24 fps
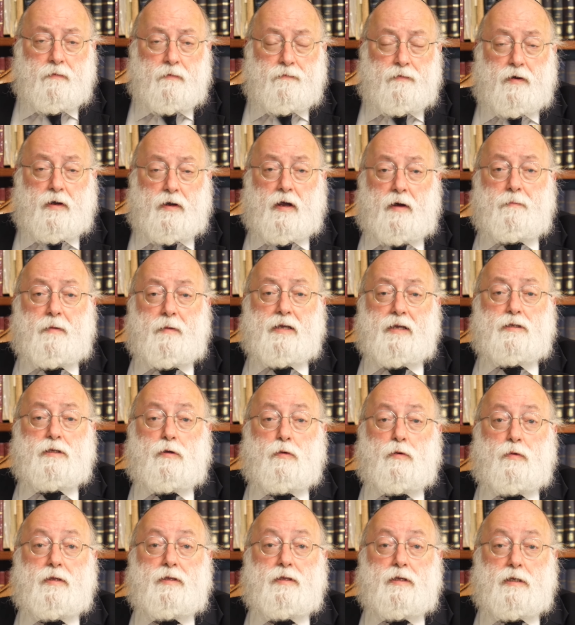for Hamas
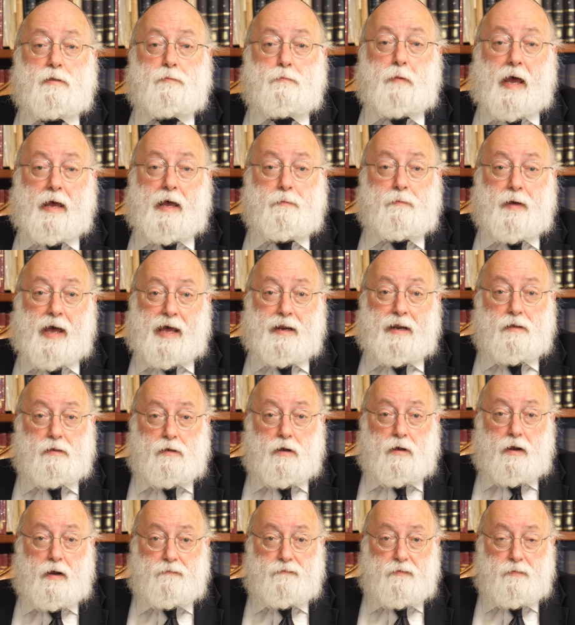to win this battle,
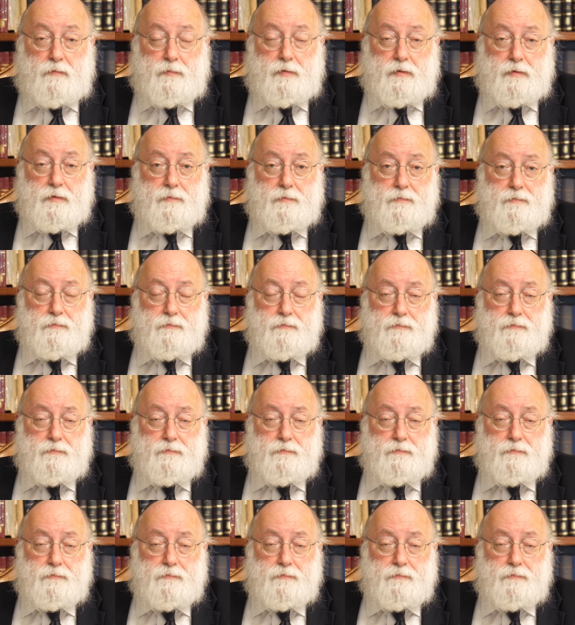God forbid.